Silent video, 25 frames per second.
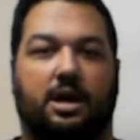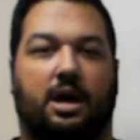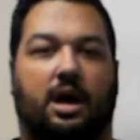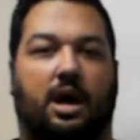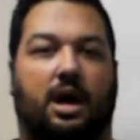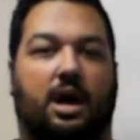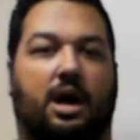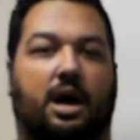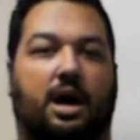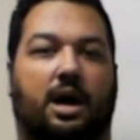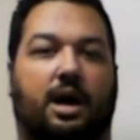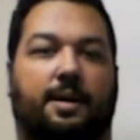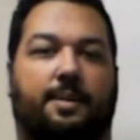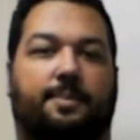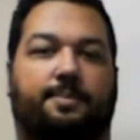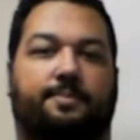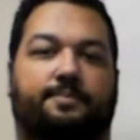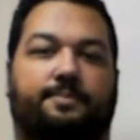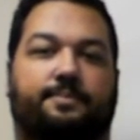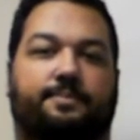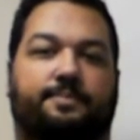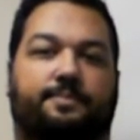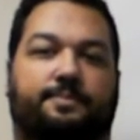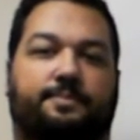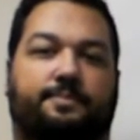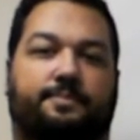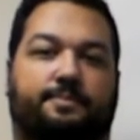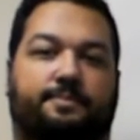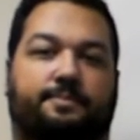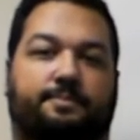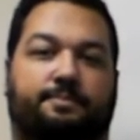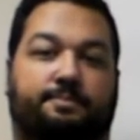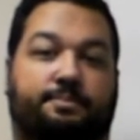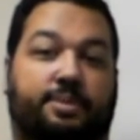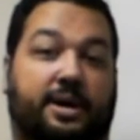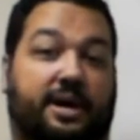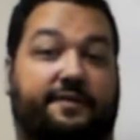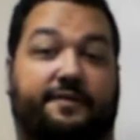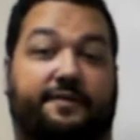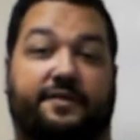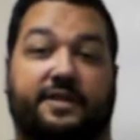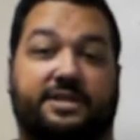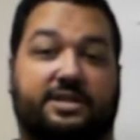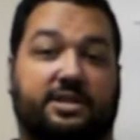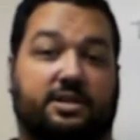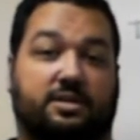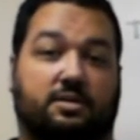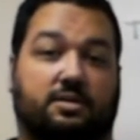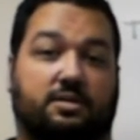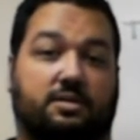But
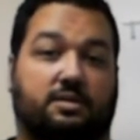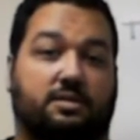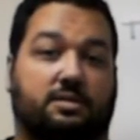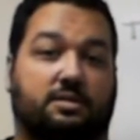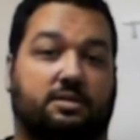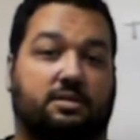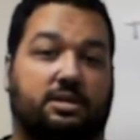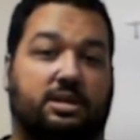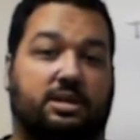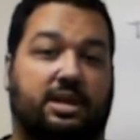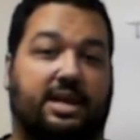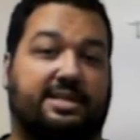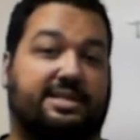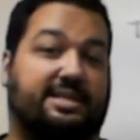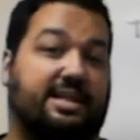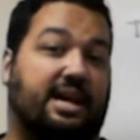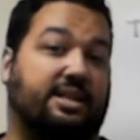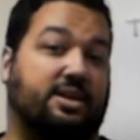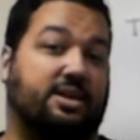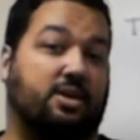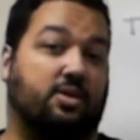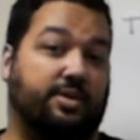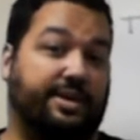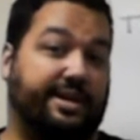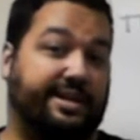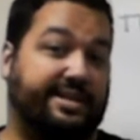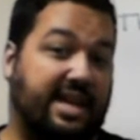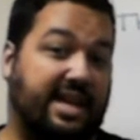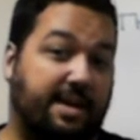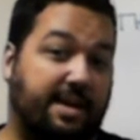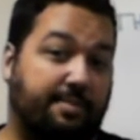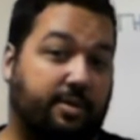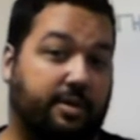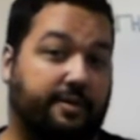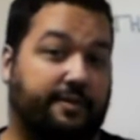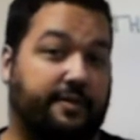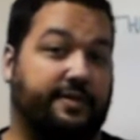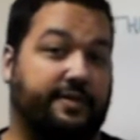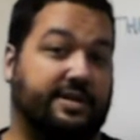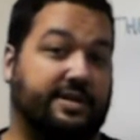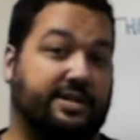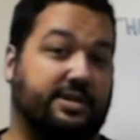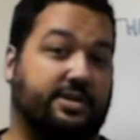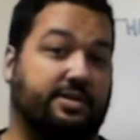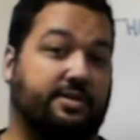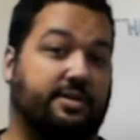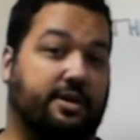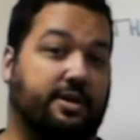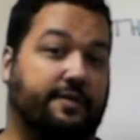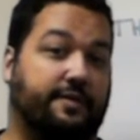that's not the only example of a
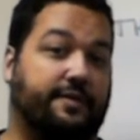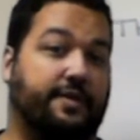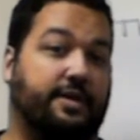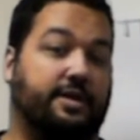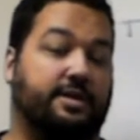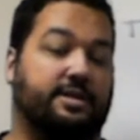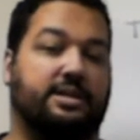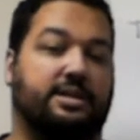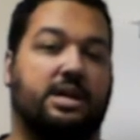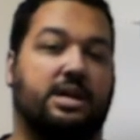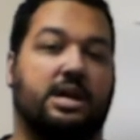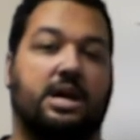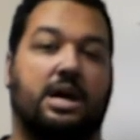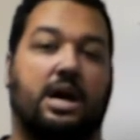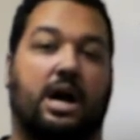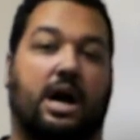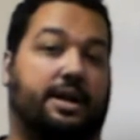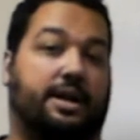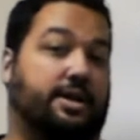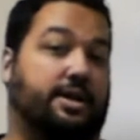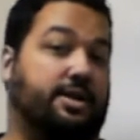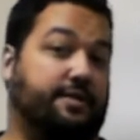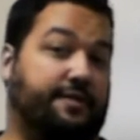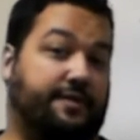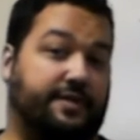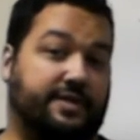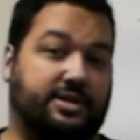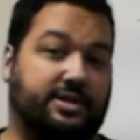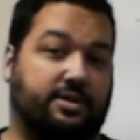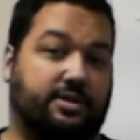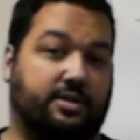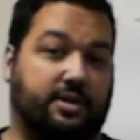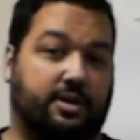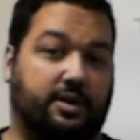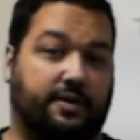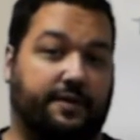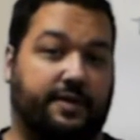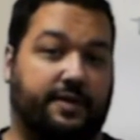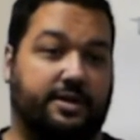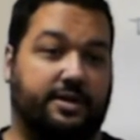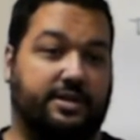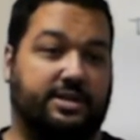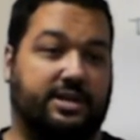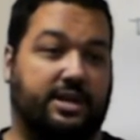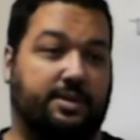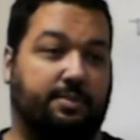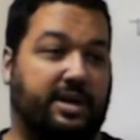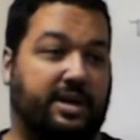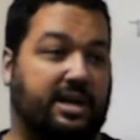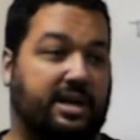physical interference. Another physical interference
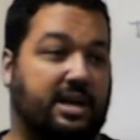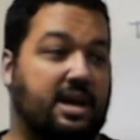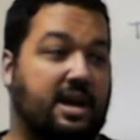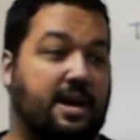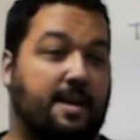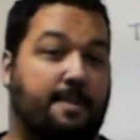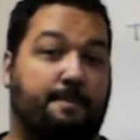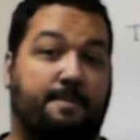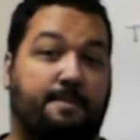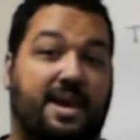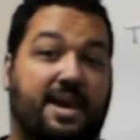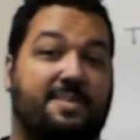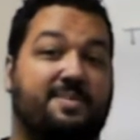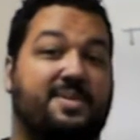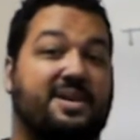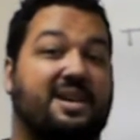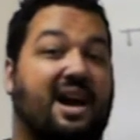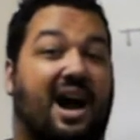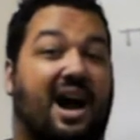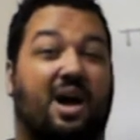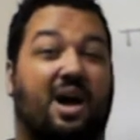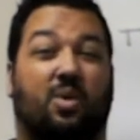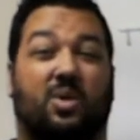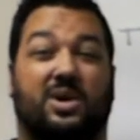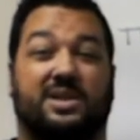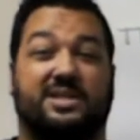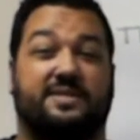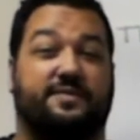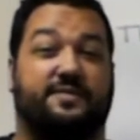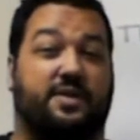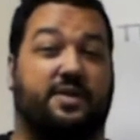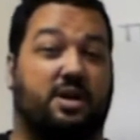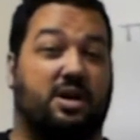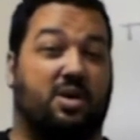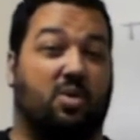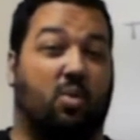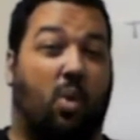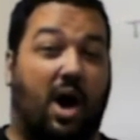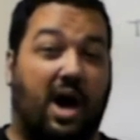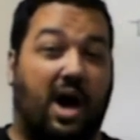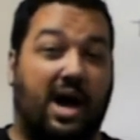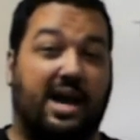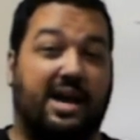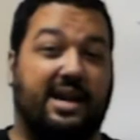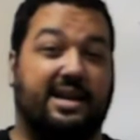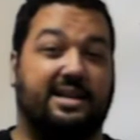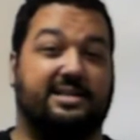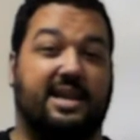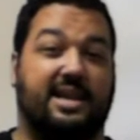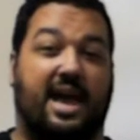could be maybe I wasn't very
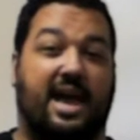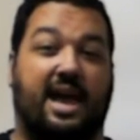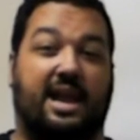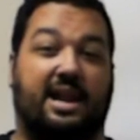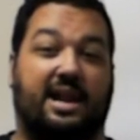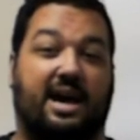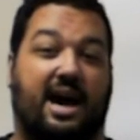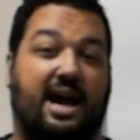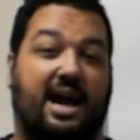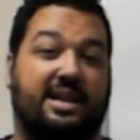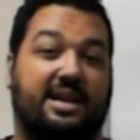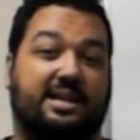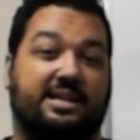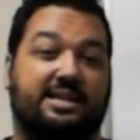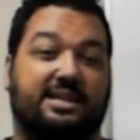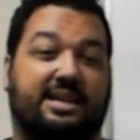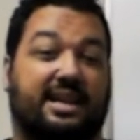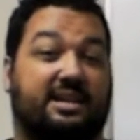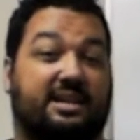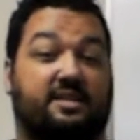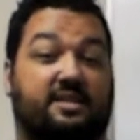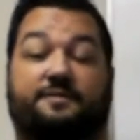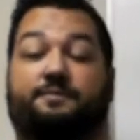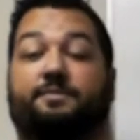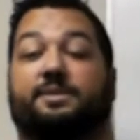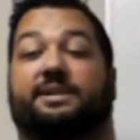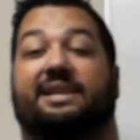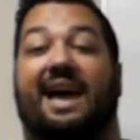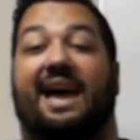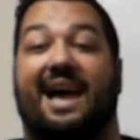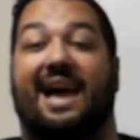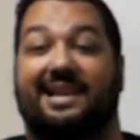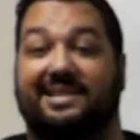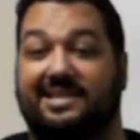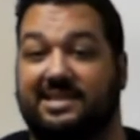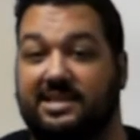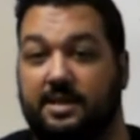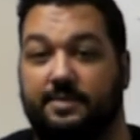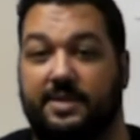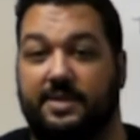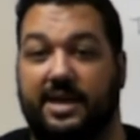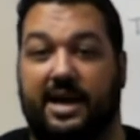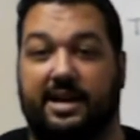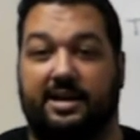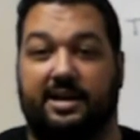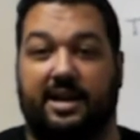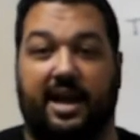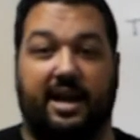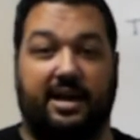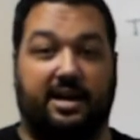wise and I didn't get enough potassium
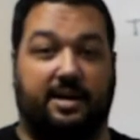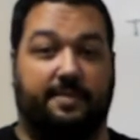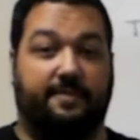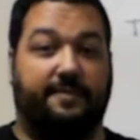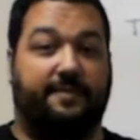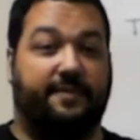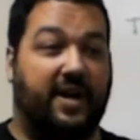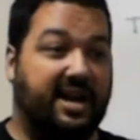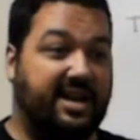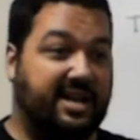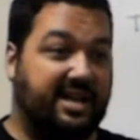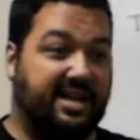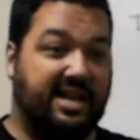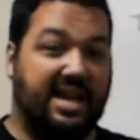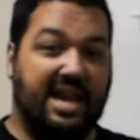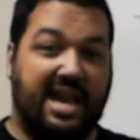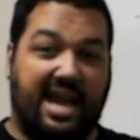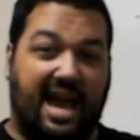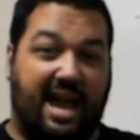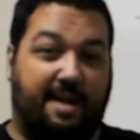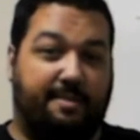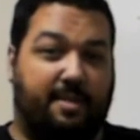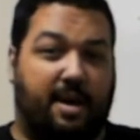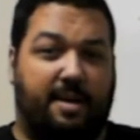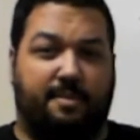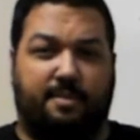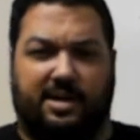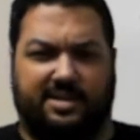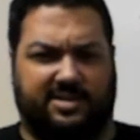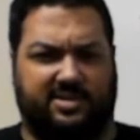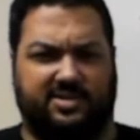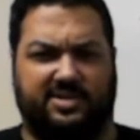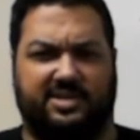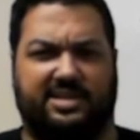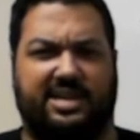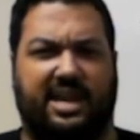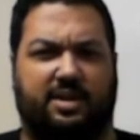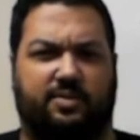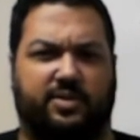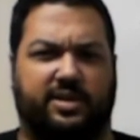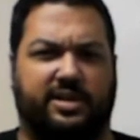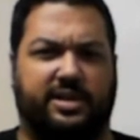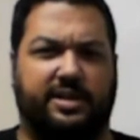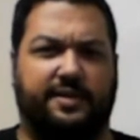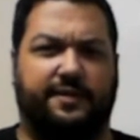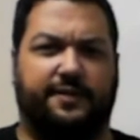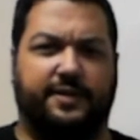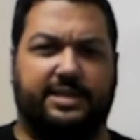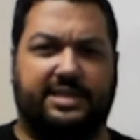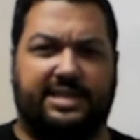that day and I'm fighting and my muscles get
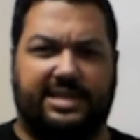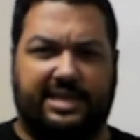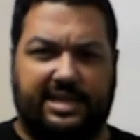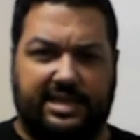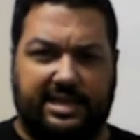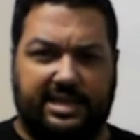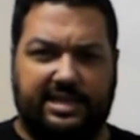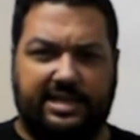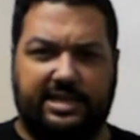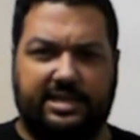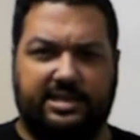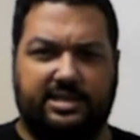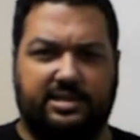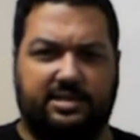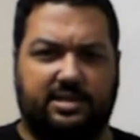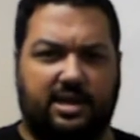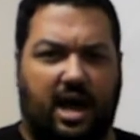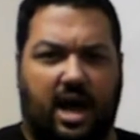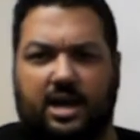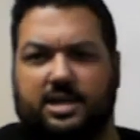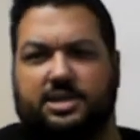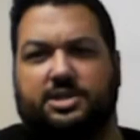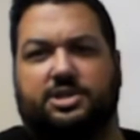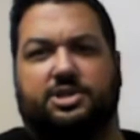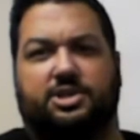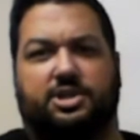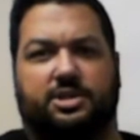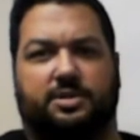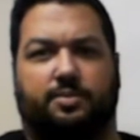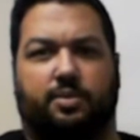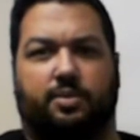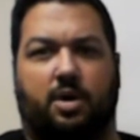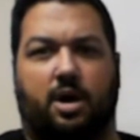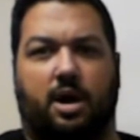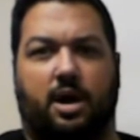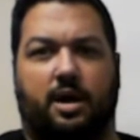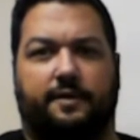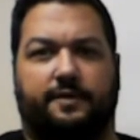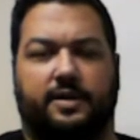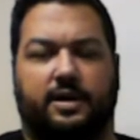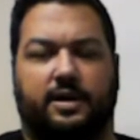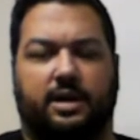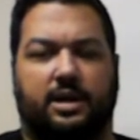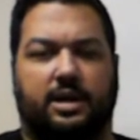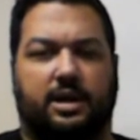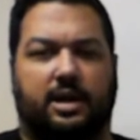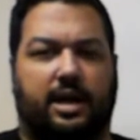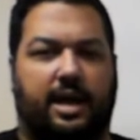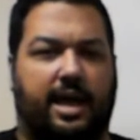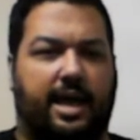really fatigued and oxygen deprived.
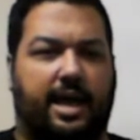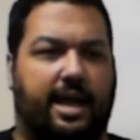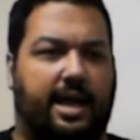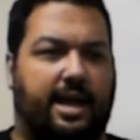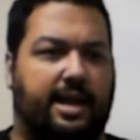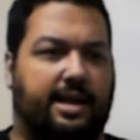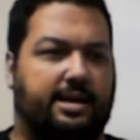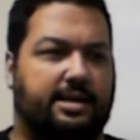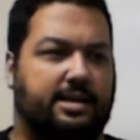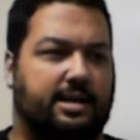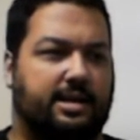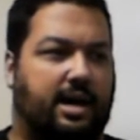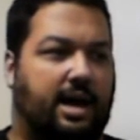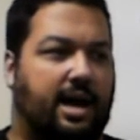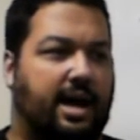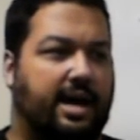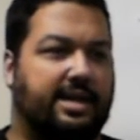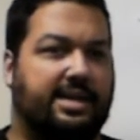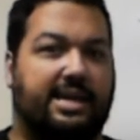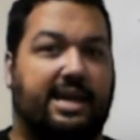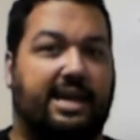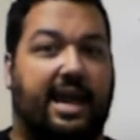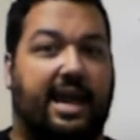And I